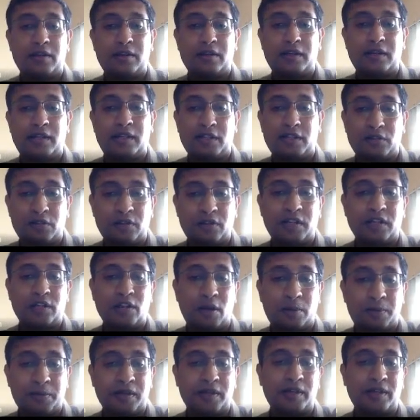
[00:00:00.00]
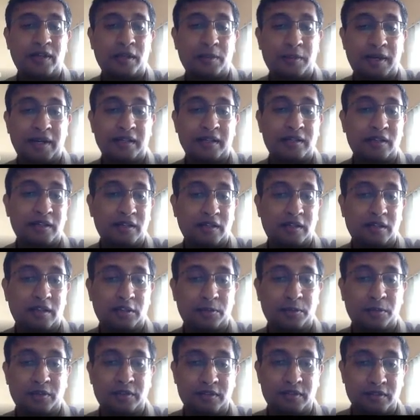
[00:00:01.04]
electronic, optical, and magnetic
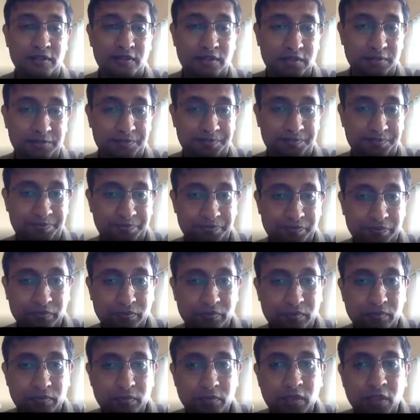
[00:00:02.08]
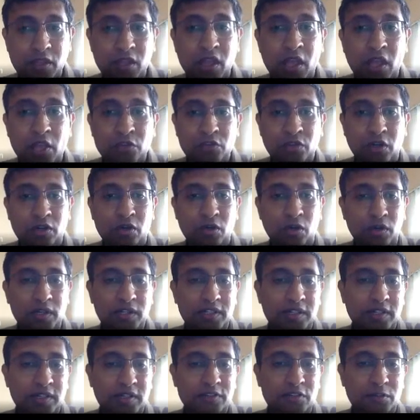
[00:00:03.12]
responses. So our goal
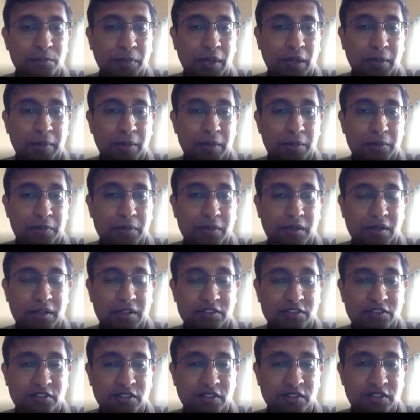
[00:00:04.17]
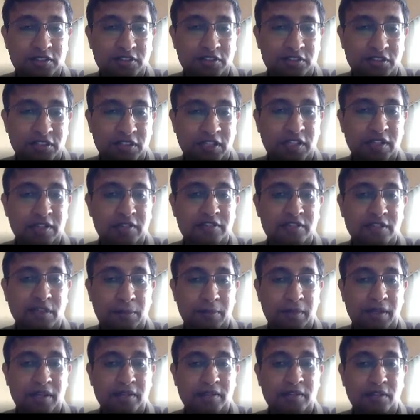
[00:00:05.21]
here is to primarily engineer strain,
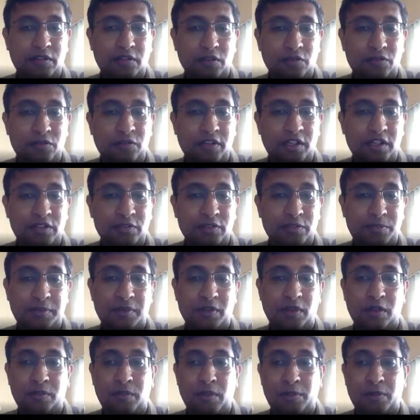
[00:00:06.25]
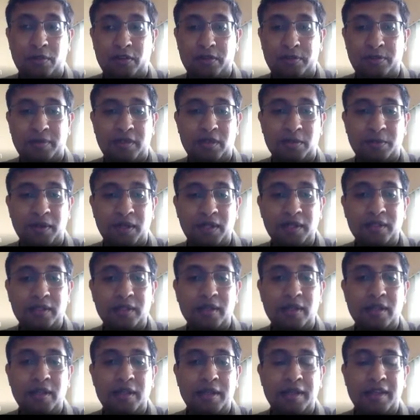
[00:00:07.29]
stabilize the new phase, which may not be possible in the bulk.
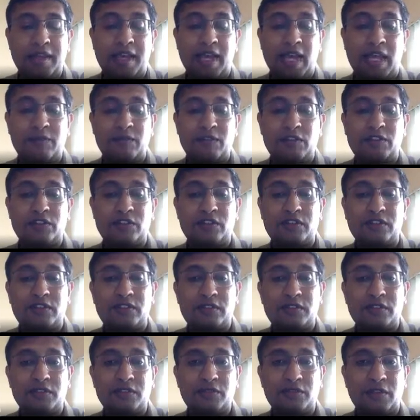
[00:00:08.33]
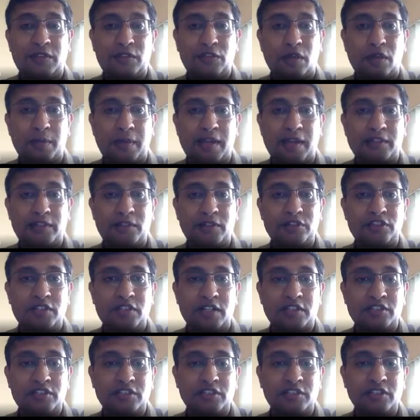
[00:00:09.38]
And when you talk about
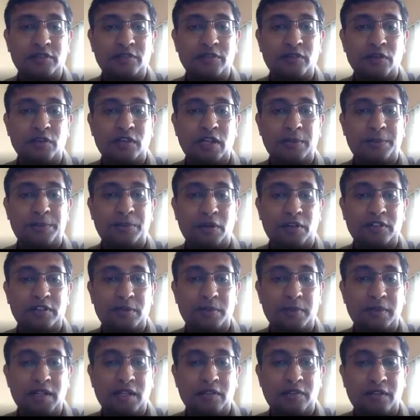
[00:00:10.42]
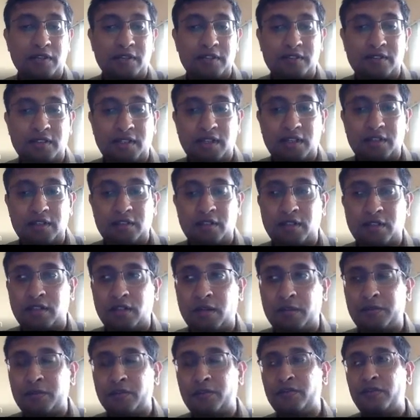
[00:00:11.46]
heterostructures, we look at proximity effect studies in
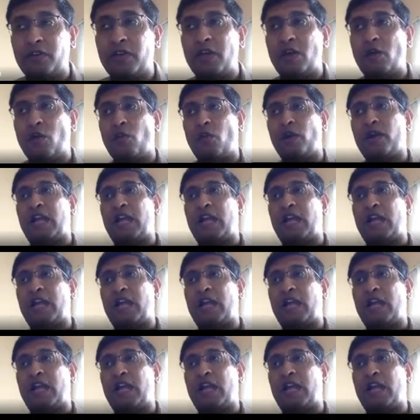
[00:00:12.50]
terms of what